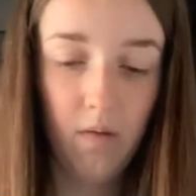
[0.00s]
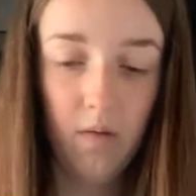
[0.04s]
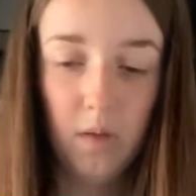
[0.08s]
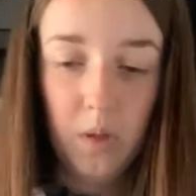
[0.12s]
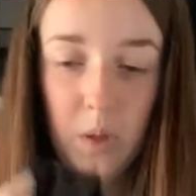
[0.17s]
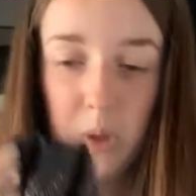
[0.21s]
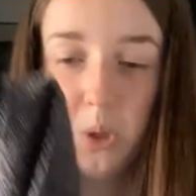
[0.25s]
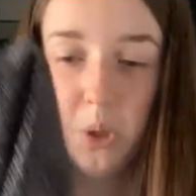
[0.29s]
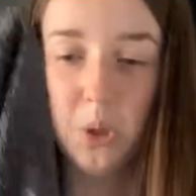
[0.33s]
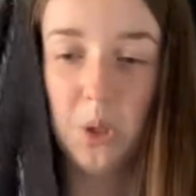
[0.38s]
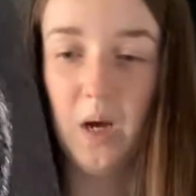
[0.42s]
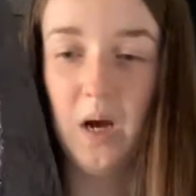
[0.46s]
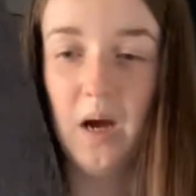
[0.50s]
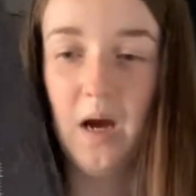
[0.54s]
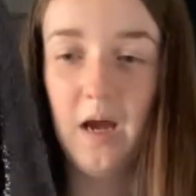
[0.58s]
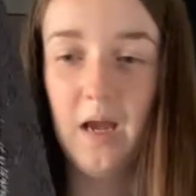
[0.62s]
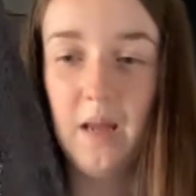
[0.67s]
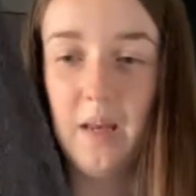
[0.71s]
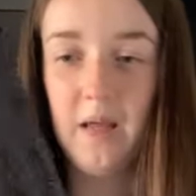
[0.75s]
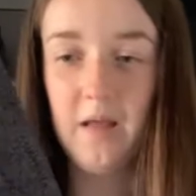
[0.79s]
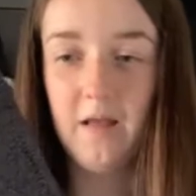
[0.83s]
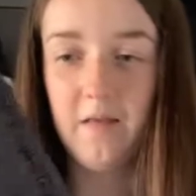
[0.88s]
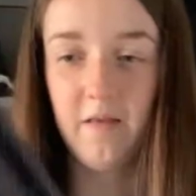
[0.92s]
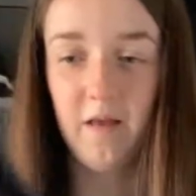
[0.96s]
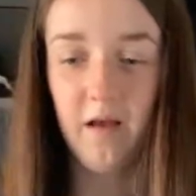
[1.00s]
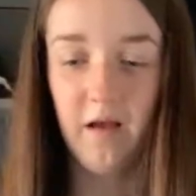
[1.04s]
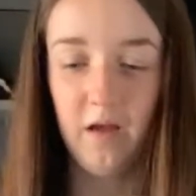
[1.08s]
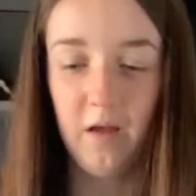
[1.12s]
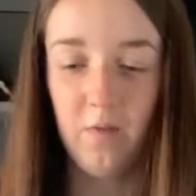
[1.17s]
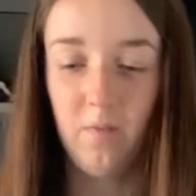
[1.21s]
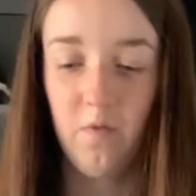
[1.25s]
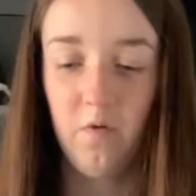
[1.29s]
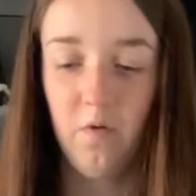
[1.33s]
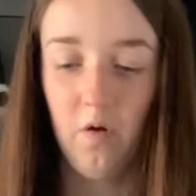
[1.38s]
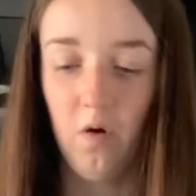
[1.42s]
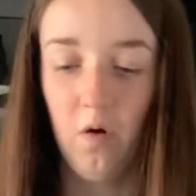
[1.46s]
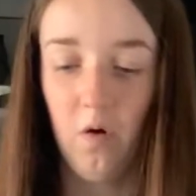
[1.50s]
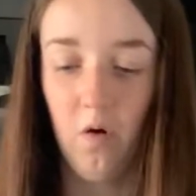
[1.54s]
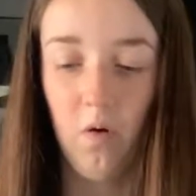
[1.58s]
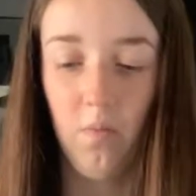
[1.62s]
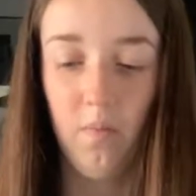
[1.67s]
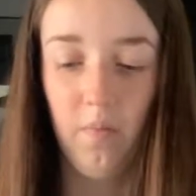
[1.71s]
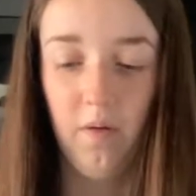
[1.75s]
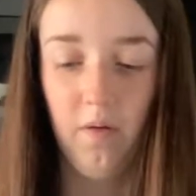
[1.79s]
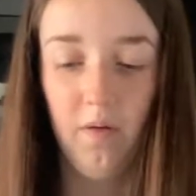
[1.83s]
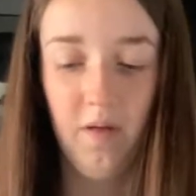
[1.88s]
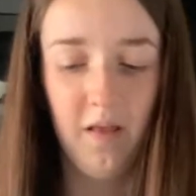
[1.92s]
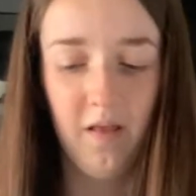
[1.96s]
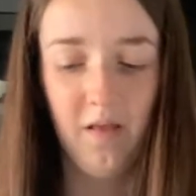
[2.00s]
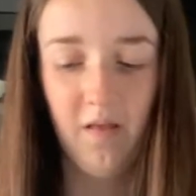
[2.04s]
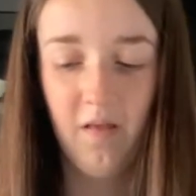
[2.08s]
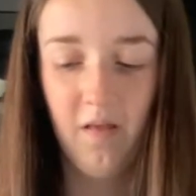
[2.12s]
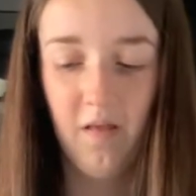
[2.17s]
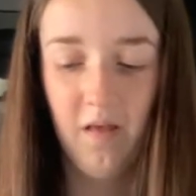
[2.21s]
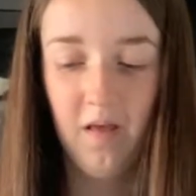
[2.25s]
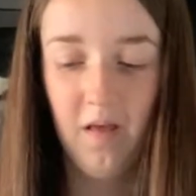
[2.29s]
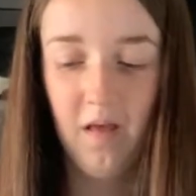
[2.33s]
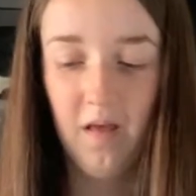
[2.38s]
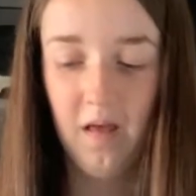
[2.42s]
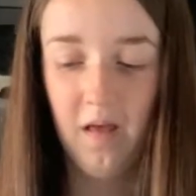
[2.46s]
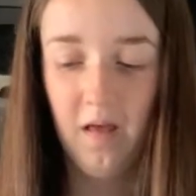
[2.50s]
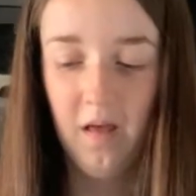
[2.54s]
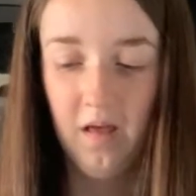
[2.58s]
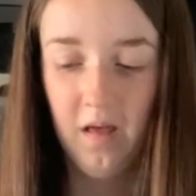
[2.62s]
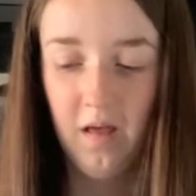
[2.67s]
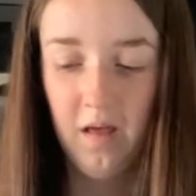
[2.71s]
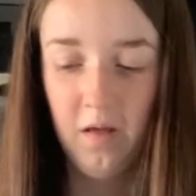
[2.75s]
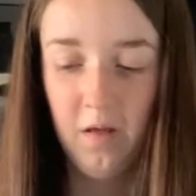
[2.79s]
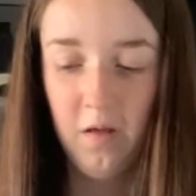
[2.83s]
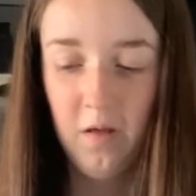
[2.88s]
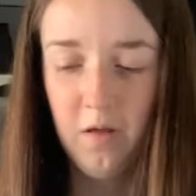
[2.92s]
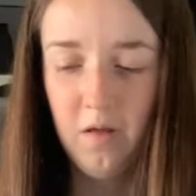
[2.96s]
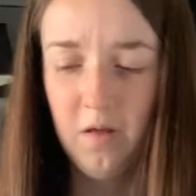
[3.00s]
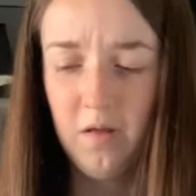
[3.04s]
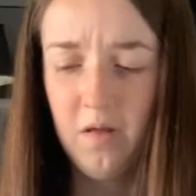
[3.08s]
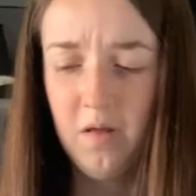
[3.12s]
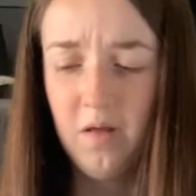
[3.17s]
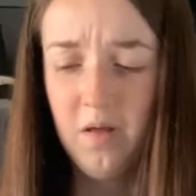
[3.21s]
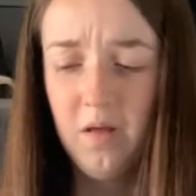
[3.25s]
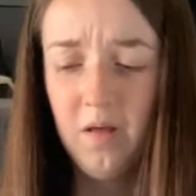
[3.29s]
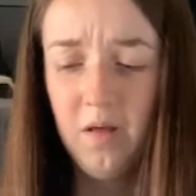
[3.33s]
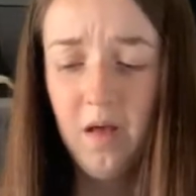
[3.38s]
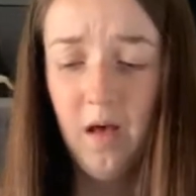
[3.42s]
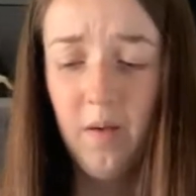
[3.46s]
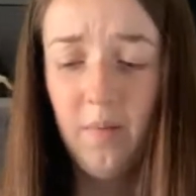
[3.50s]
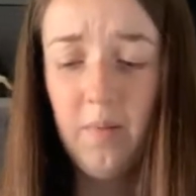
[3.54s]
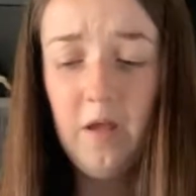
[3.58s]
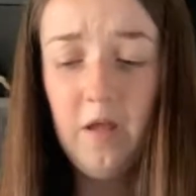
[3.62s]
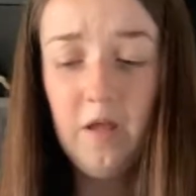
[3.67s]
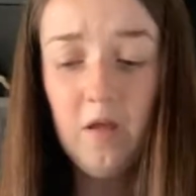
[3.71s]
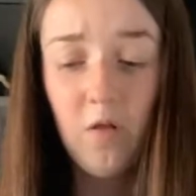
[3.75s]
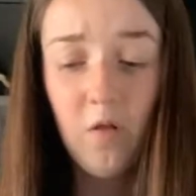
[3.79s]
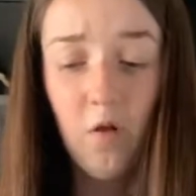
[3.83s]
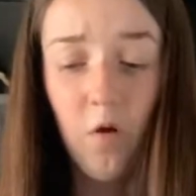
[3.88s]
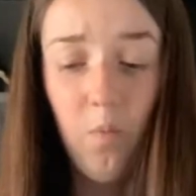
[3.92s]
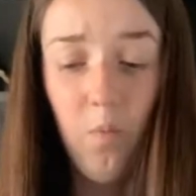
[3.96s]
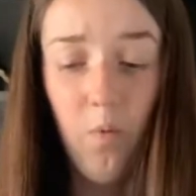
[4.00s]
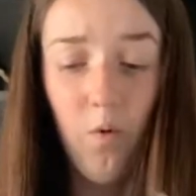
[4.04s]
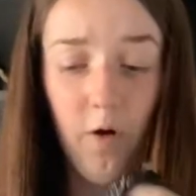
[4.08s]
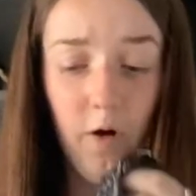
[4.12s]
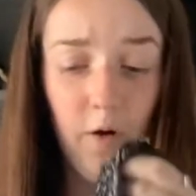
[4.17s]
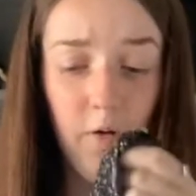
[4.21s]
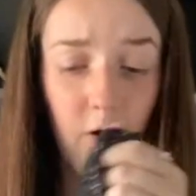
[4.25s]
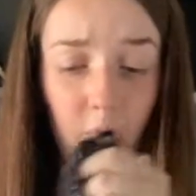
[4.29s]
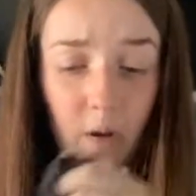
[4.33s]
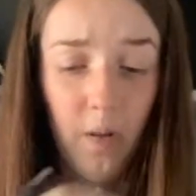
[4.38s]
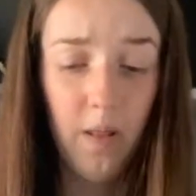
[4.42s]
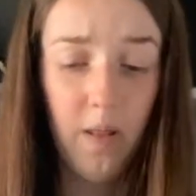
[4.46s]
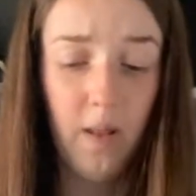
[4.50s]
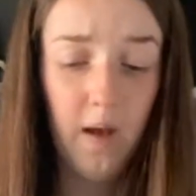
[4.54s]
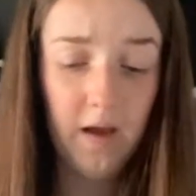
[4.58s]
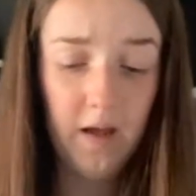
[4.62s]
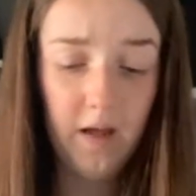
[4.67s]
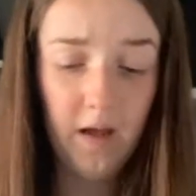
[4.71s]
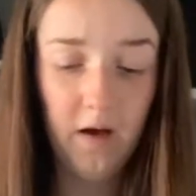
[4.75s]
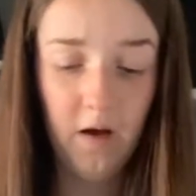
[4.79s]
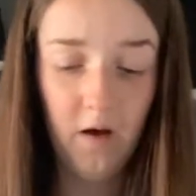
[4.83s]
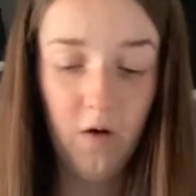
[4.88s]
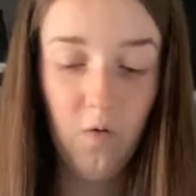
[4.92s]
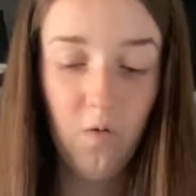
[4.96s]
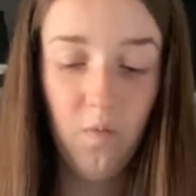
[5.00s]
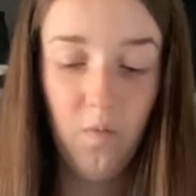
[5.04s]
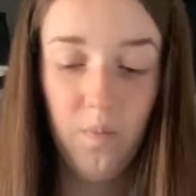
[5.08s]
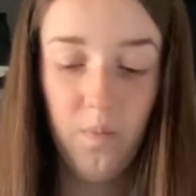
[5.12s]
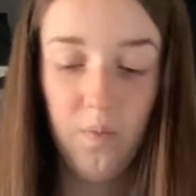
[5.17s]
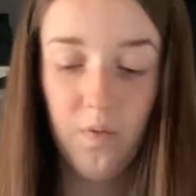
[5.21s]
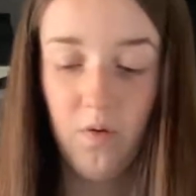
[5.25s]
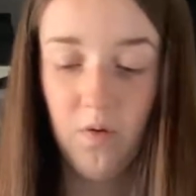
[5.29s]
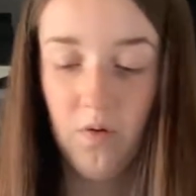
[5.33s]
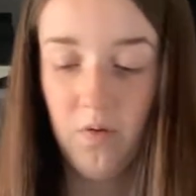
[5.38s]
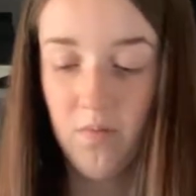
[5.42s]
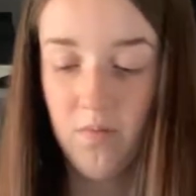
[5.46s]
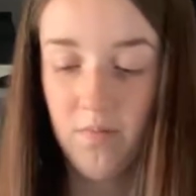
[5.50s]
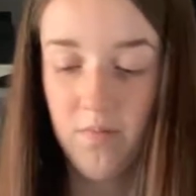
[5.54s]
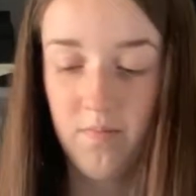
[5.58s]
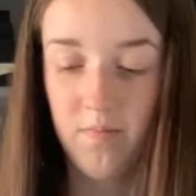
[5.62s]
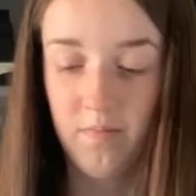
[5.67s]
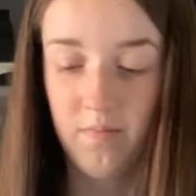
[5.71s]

shiny type top. I mean, you could wear it on a night out, but